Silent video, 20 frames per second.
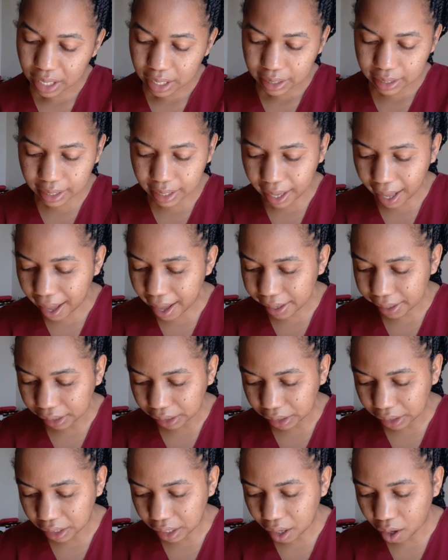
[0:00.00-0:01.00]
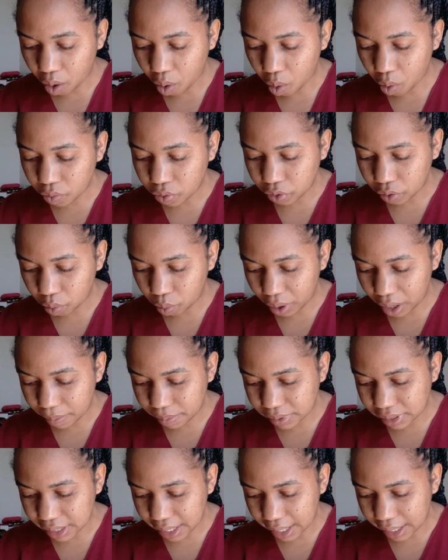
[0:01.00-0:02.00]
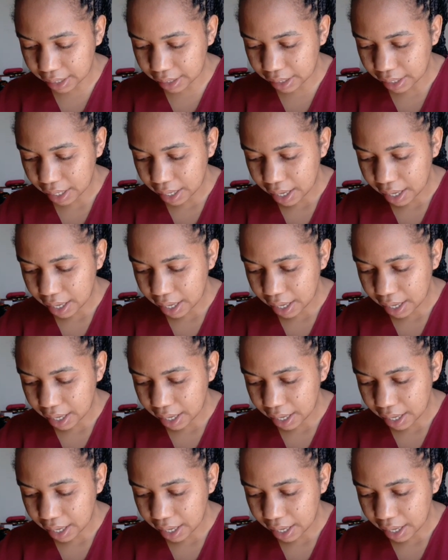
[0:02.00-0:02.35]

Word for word: they are here on the website